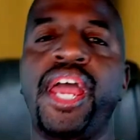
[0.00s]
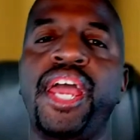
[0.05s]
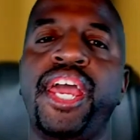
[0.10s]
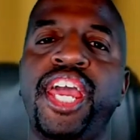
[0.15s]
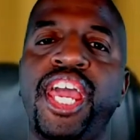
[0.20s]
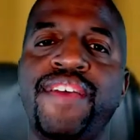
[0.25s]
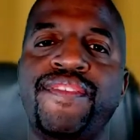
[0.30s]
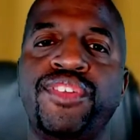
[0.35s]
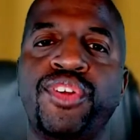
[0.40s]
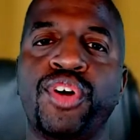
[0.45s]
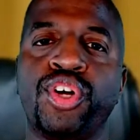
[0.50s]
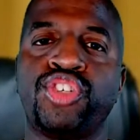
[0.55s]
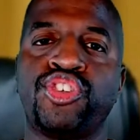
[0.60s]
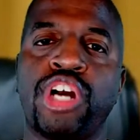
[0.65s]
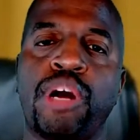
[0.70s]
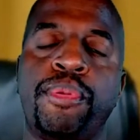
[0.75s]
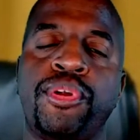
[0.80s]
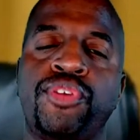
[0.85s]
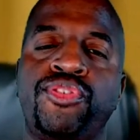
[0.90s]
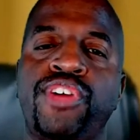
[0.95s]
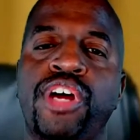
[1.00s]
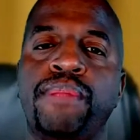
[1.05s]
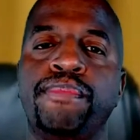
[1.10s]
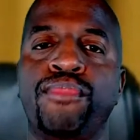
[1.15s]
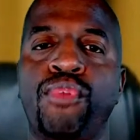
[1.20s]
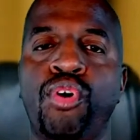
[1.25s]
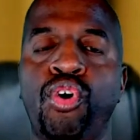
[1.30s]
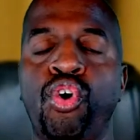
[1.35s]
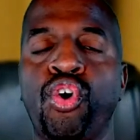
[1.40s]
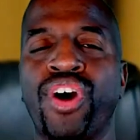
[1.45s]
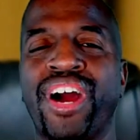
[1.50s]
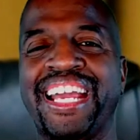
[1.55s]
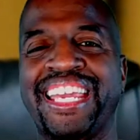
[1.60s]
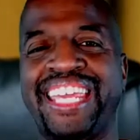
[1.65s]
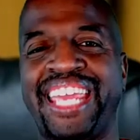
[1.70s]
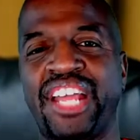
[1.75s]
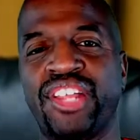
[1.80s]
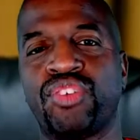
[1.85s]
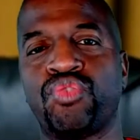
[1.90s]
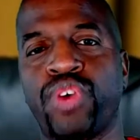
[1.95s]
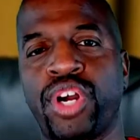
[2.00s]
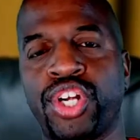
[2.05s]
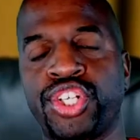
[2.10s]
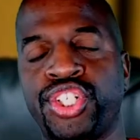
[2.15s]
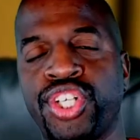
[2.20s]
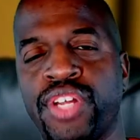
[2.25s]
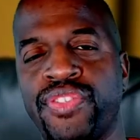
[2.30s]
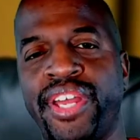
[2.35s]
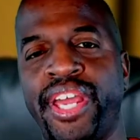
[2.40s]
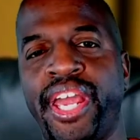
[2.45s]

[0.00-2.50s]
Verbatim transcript: even though Trump has done more against Russia than